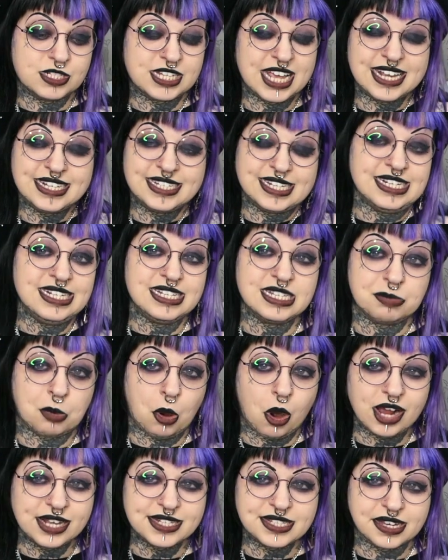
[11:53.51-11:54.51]
It didn't
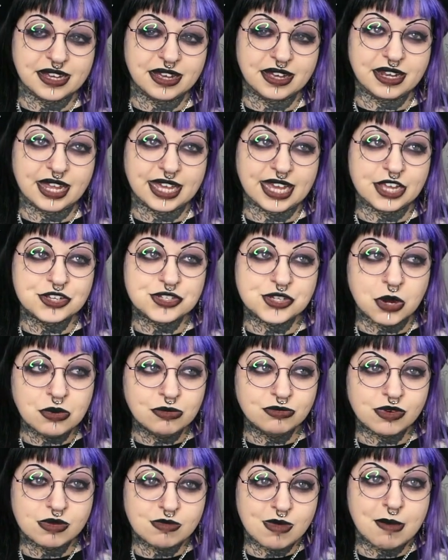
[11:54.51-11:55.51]
surprise her. Like, I
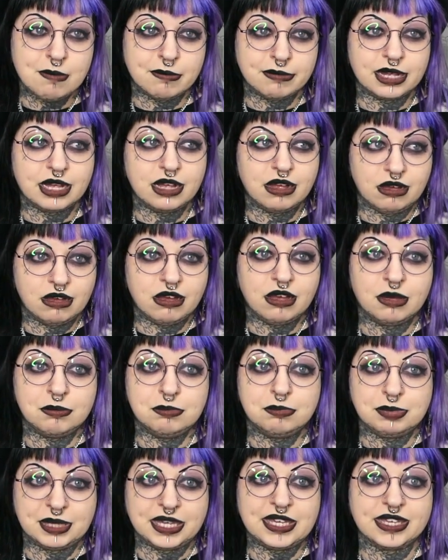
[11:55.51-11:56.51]
don't remember
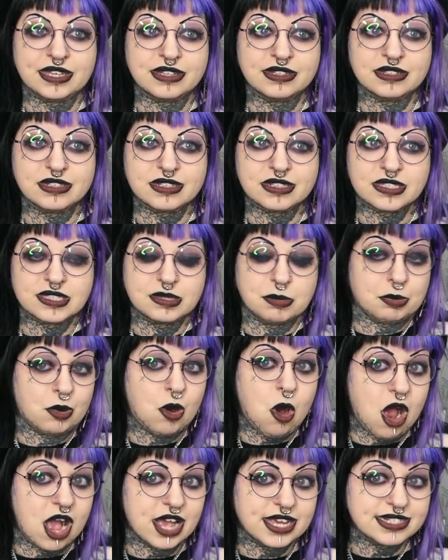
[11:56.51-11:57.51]
her being
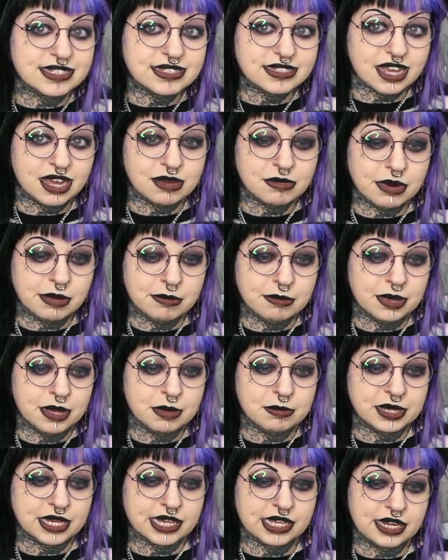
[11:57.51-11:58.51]
surprised. I remember
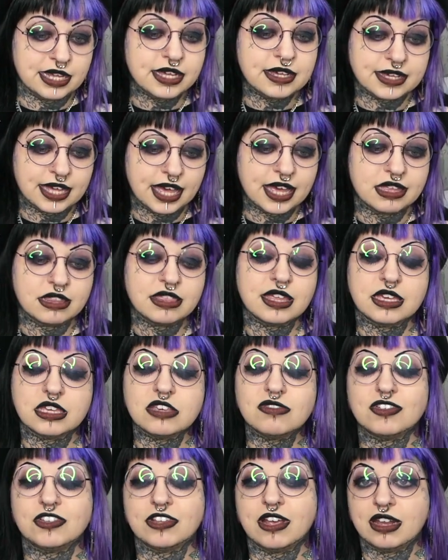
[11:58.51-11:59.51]
her being like, okay,
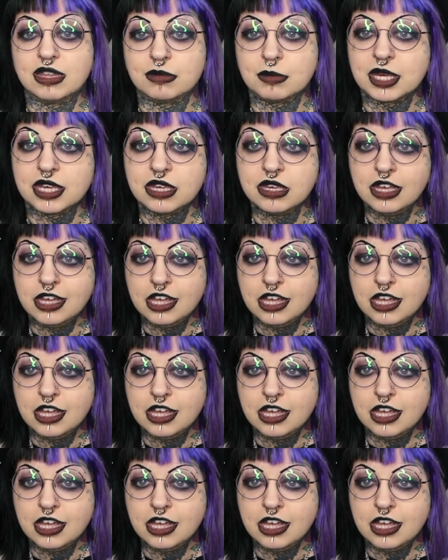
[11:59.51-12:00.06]
thank you for telling me.